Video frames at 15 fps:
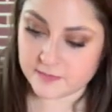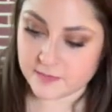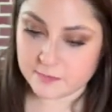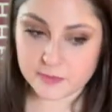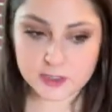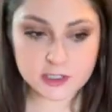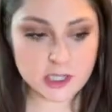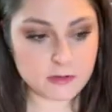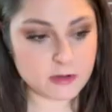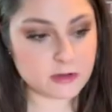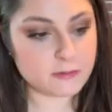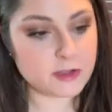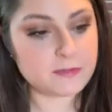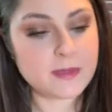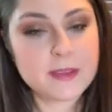I'm gonna go
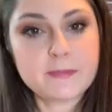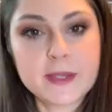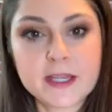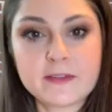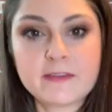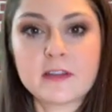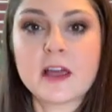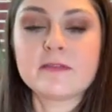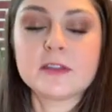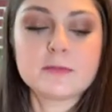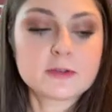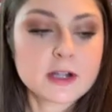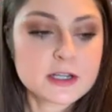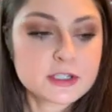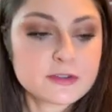in with my big fluffy
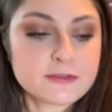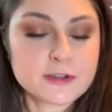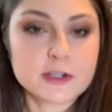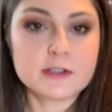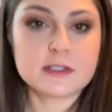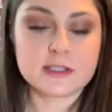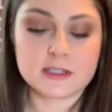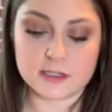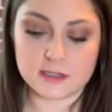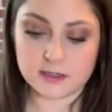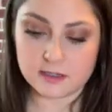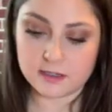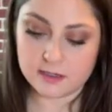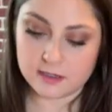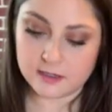brush first.
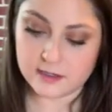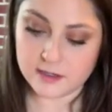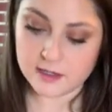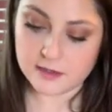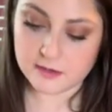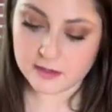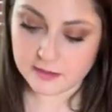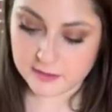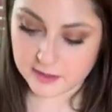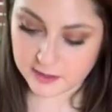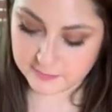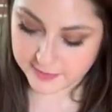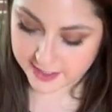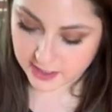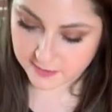I'm gonna
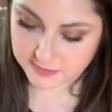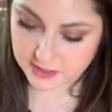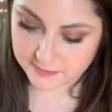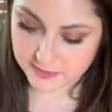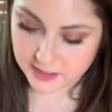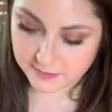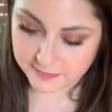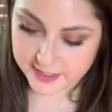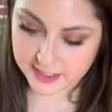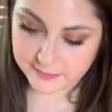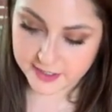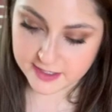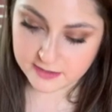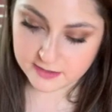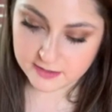pick up some of that
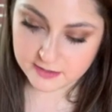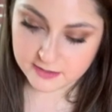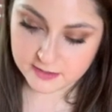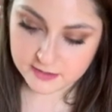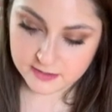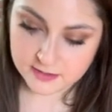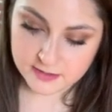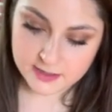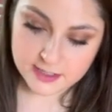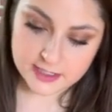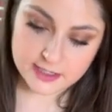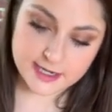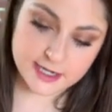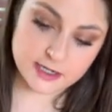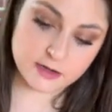pigment.
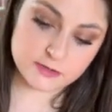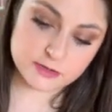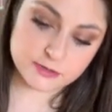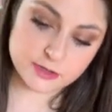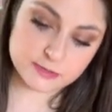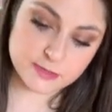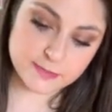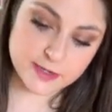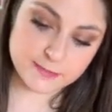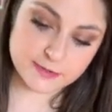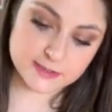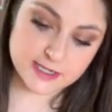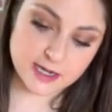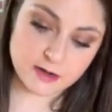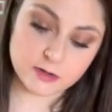I can also use my paper
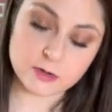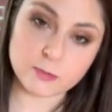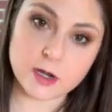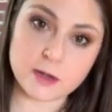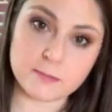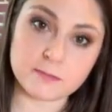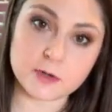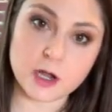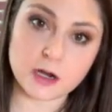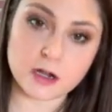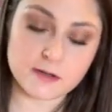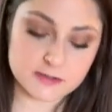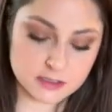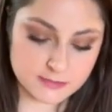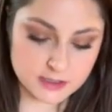towel to knock
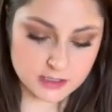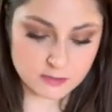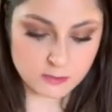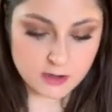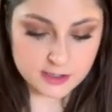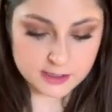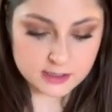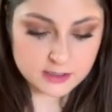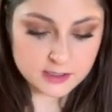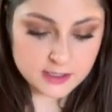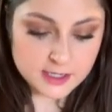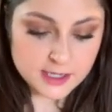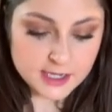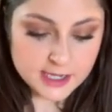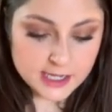off some of that water.
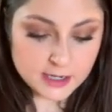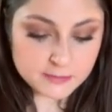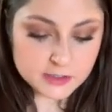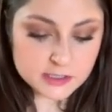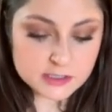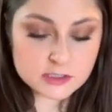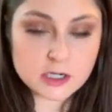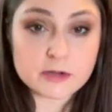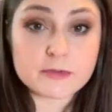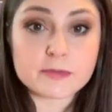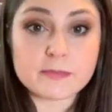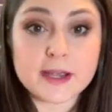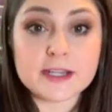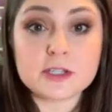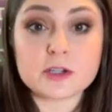And I'm gonna start with
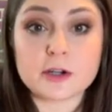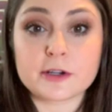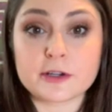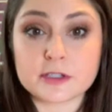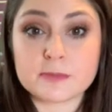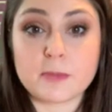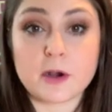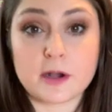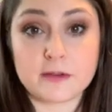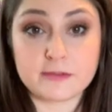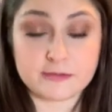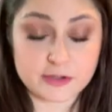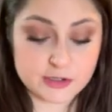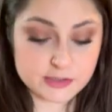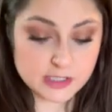my darkest part
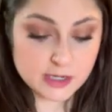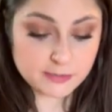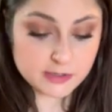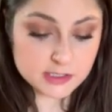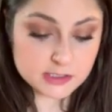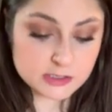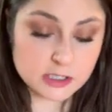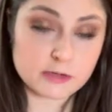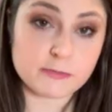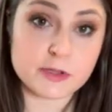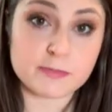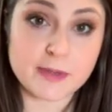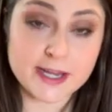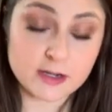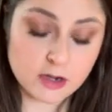first. I'm gonna start
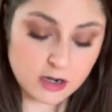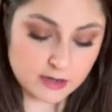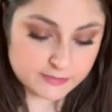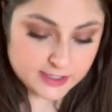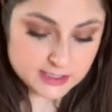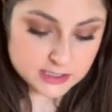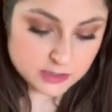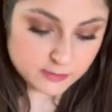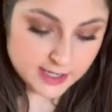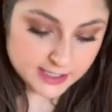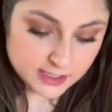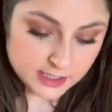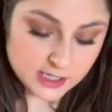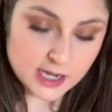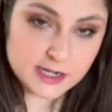with my coffee so I
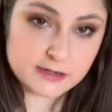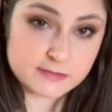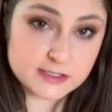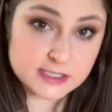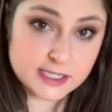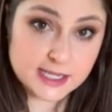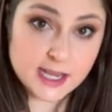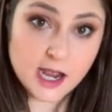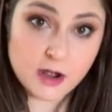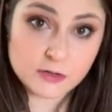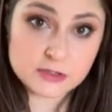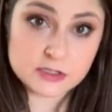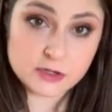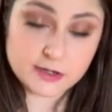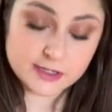can kind of see how
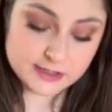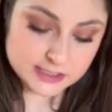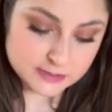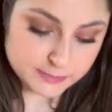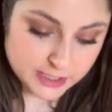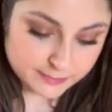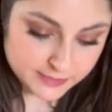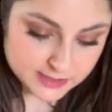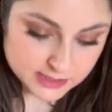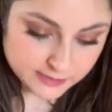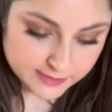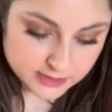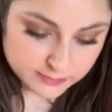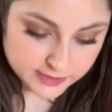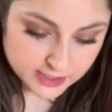dark this pigment's
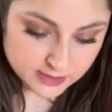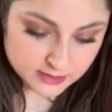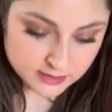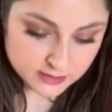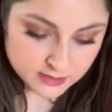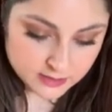going to be.